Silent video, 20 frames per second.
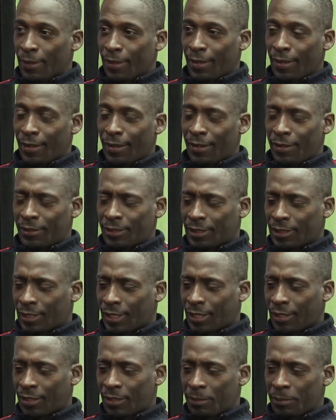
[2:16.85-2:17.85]
It's
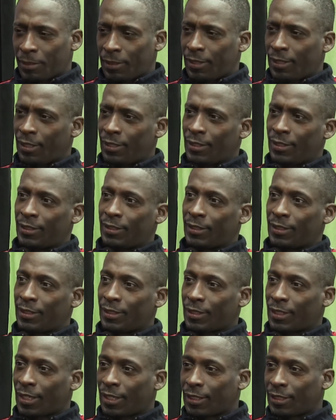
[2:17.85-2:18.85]
like, oh my goodness,
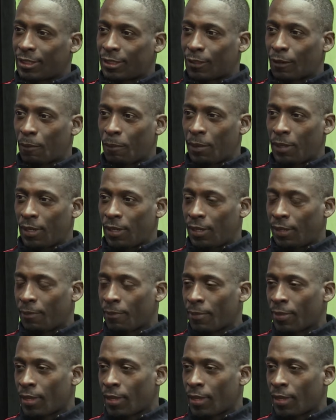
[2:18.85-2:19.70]
it's so many.